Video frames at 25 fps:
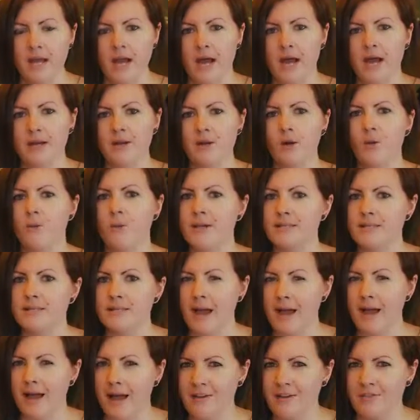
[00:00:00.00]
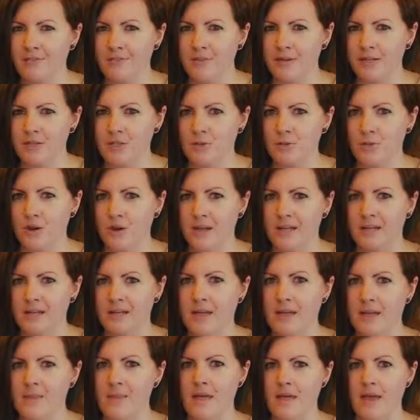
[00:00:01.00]
I'd always half picked one
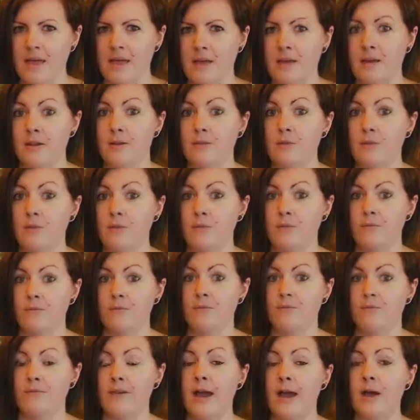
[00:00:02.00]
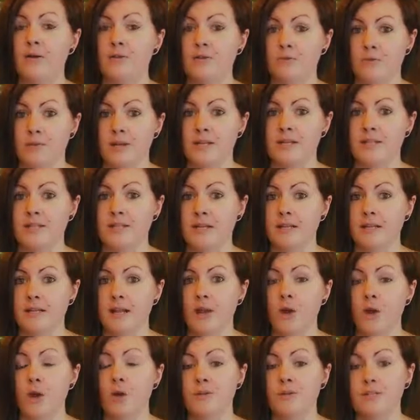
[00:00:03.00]
and then found a reason,
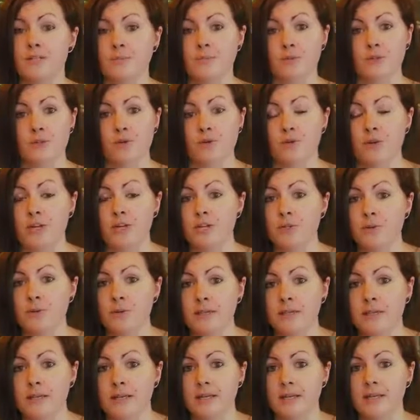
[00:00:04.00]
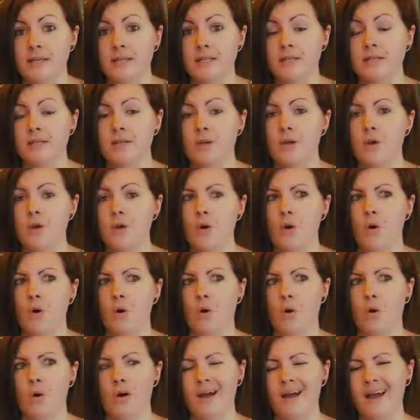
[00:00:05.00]
like, oh, someone's already doing this,
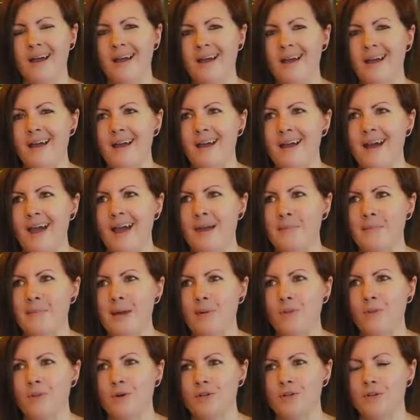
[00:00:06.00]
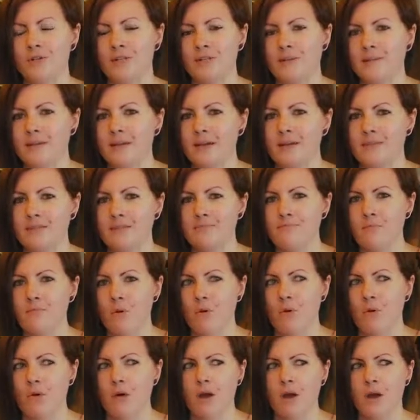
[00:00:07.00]
or I might want to do something else
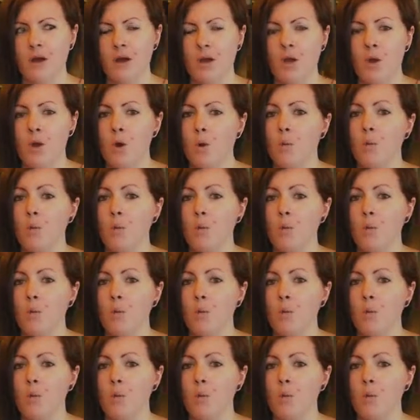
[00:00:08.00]
more.